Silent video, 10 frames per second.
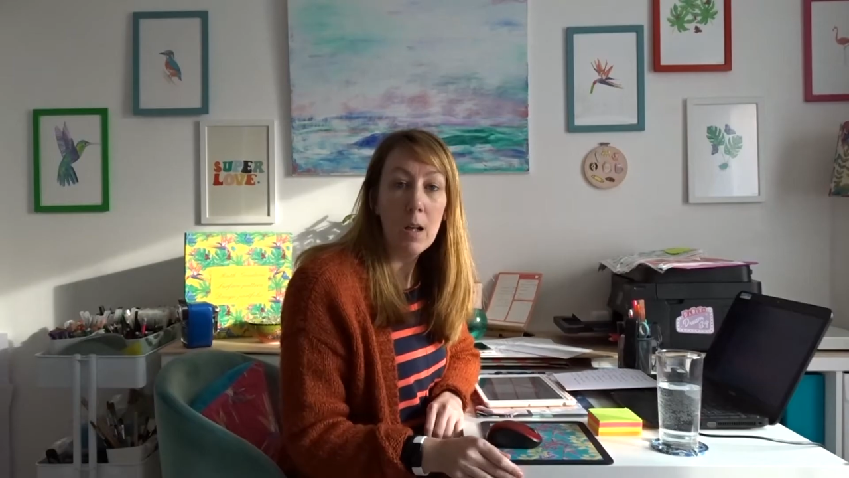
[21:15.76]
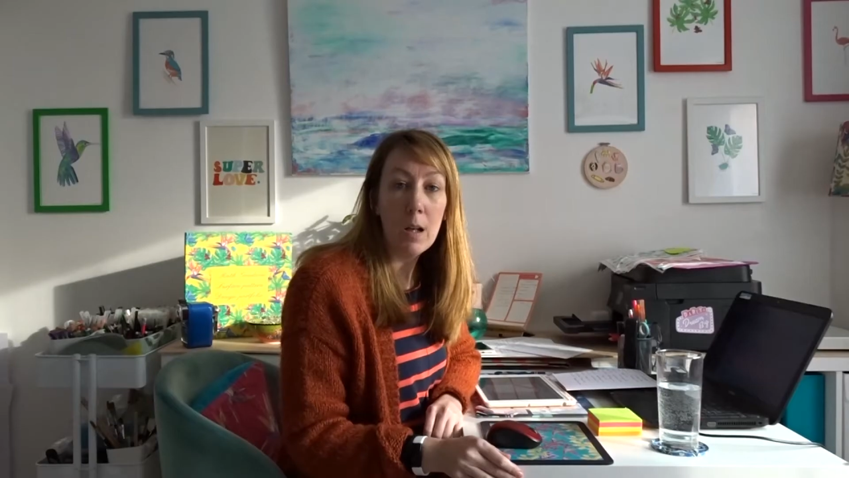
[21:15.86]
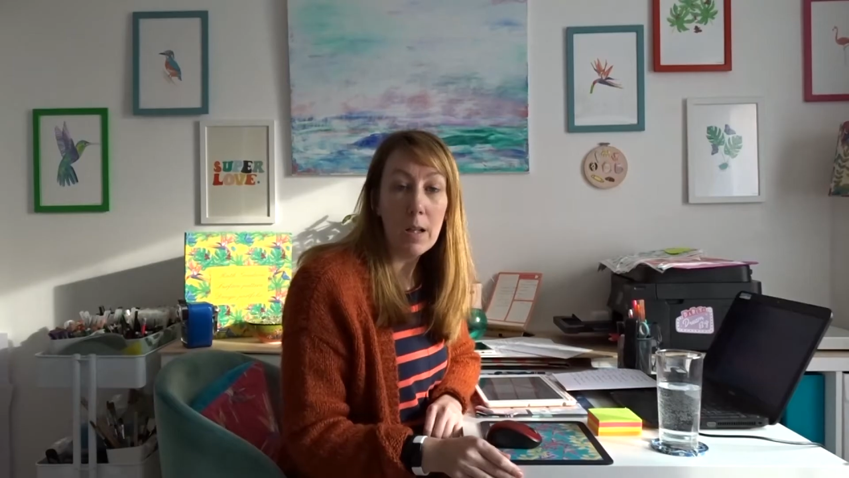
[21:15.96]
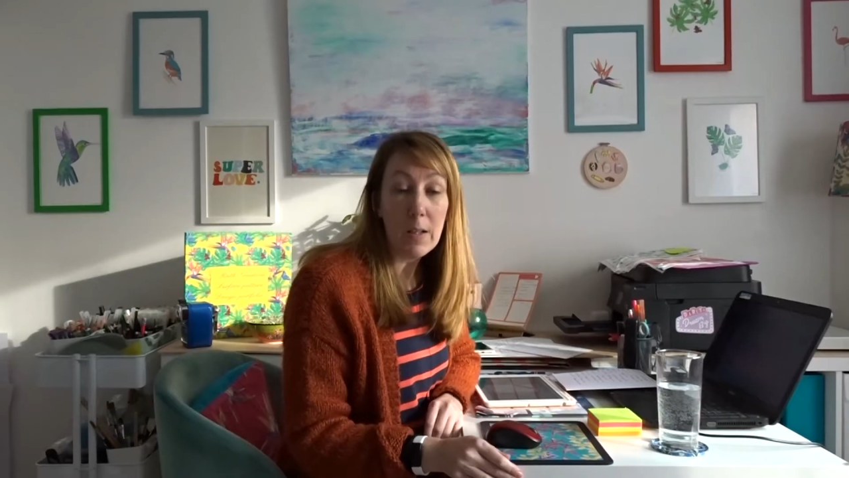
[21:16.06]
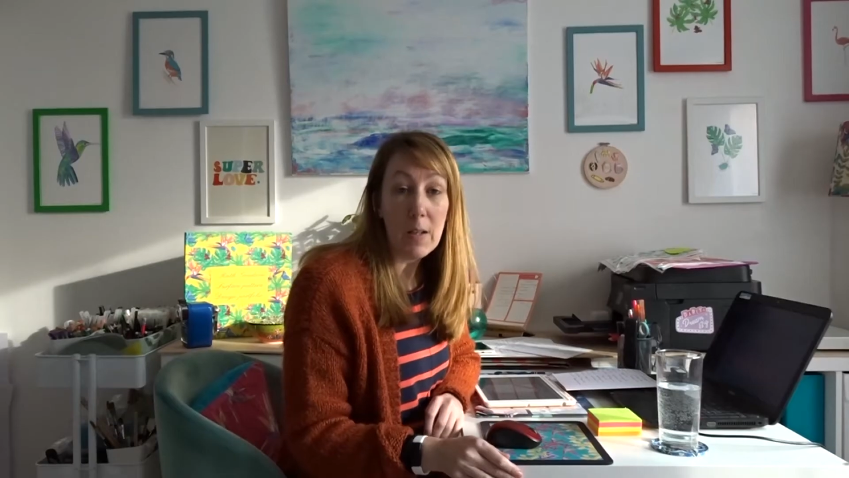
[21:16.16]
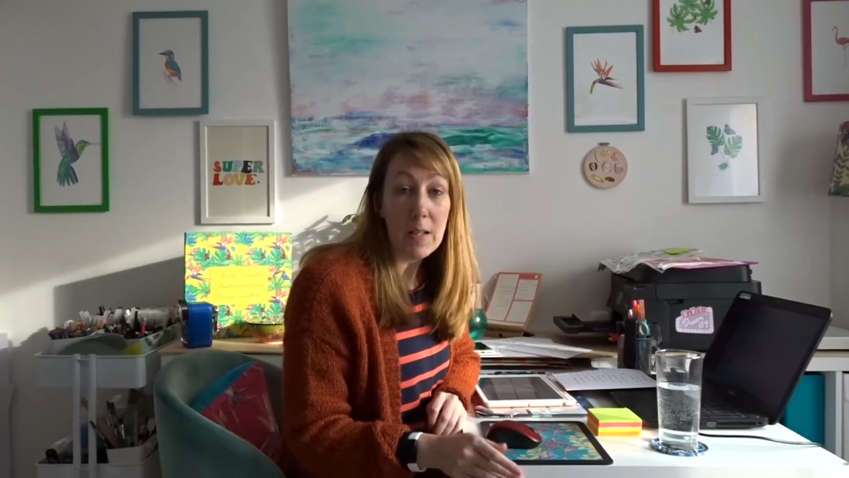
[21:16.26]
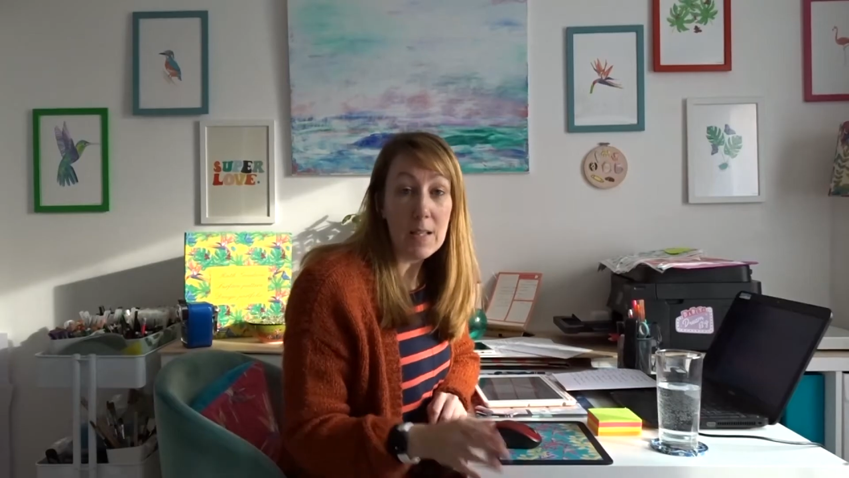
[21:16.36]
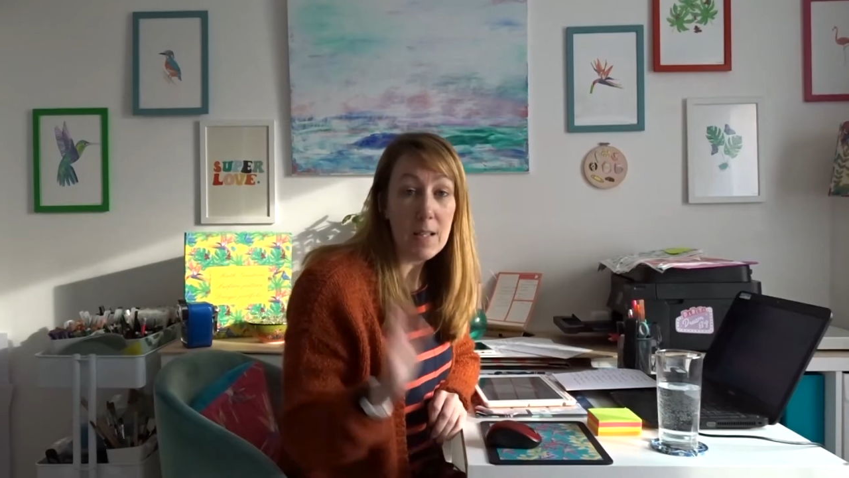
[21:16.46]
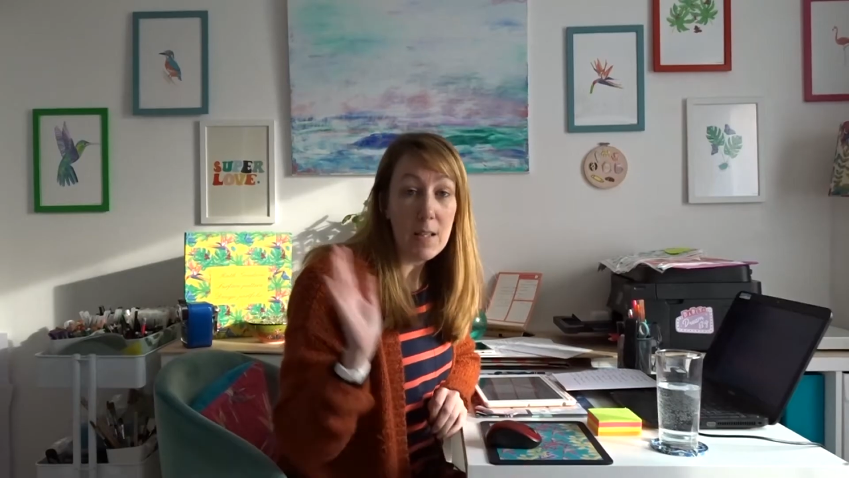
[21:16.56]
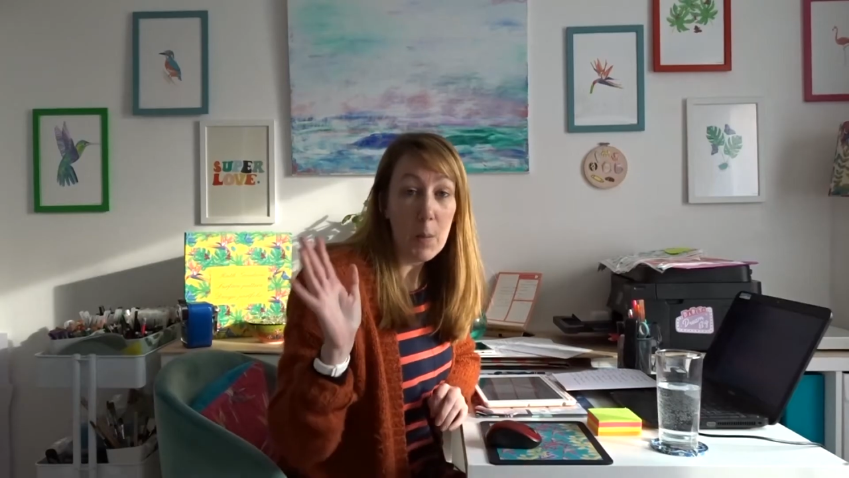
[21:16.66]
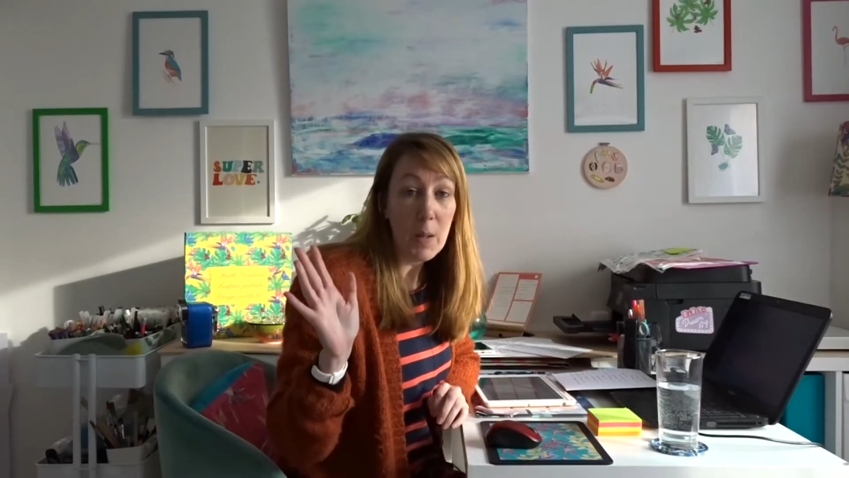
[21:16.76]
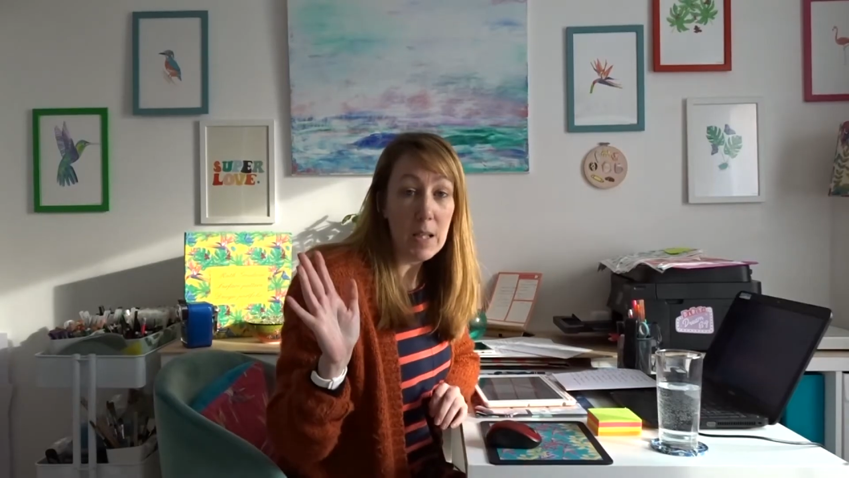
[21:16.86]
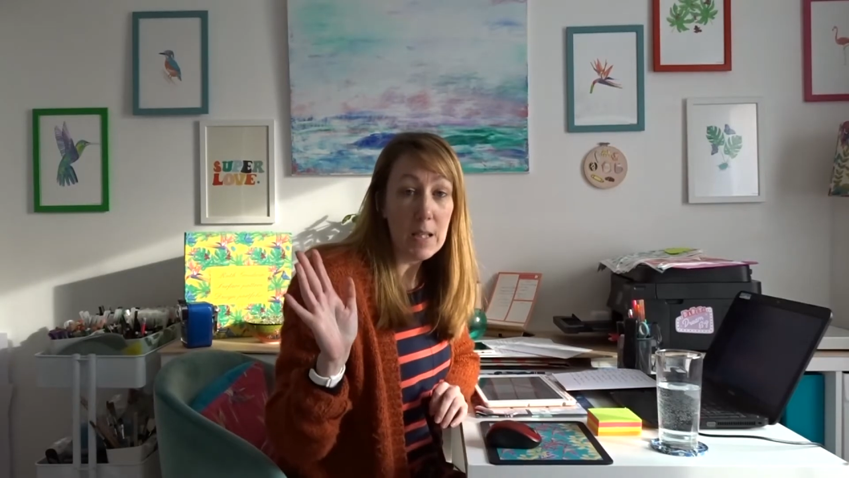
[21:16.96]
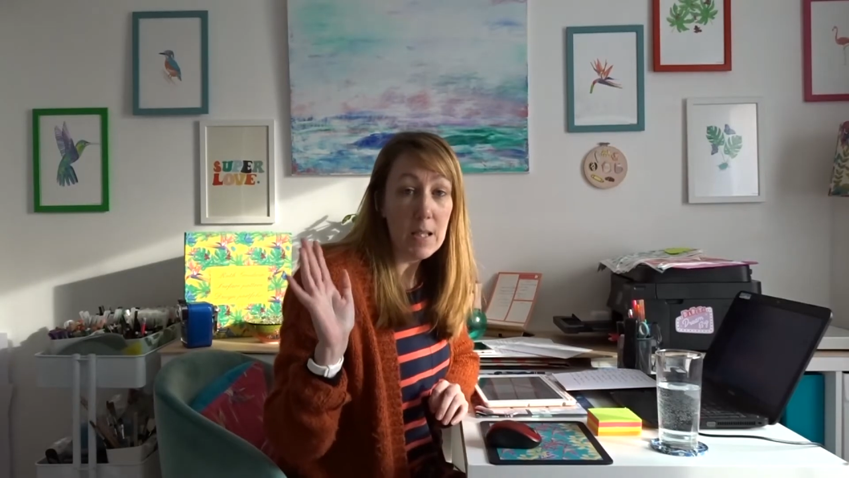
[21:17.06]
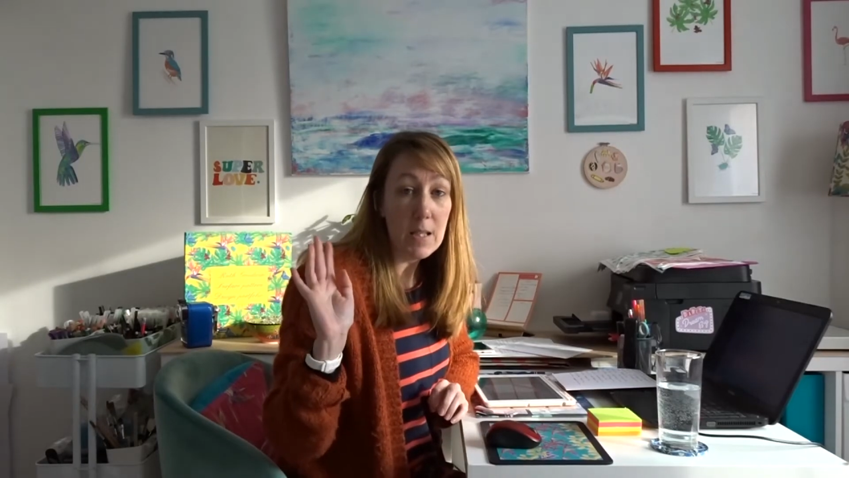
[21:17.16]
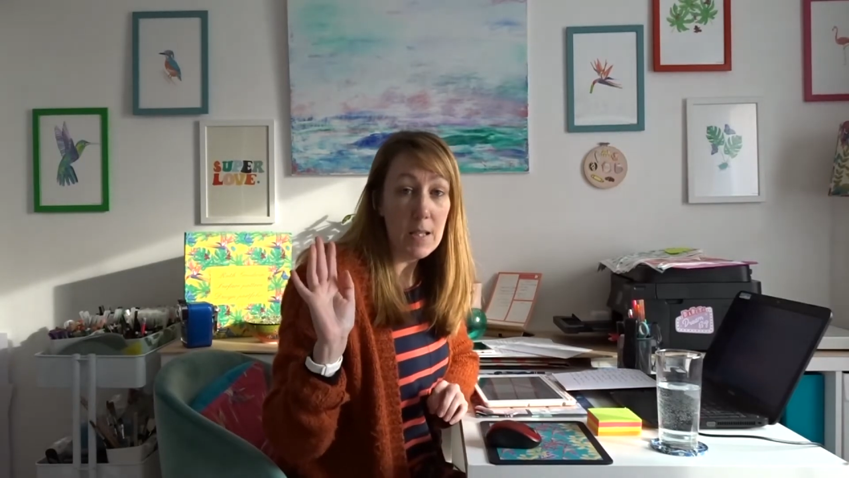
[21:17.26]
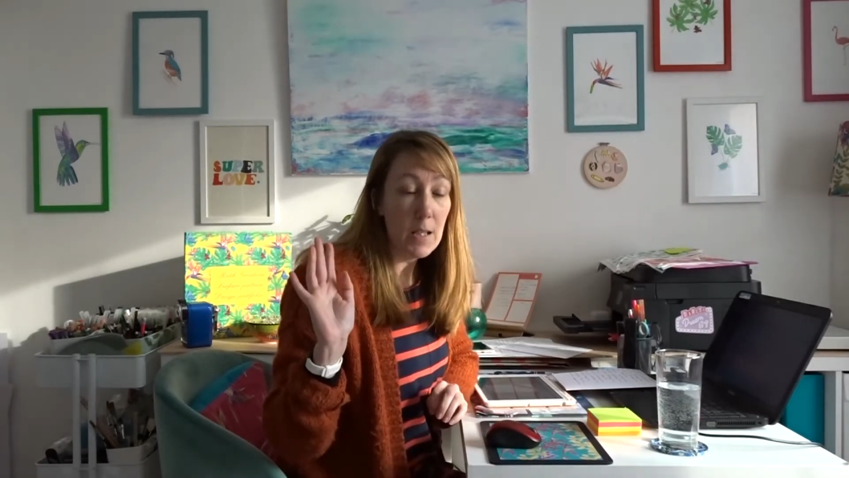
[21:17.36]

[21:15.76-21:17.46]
Hi guys, so it's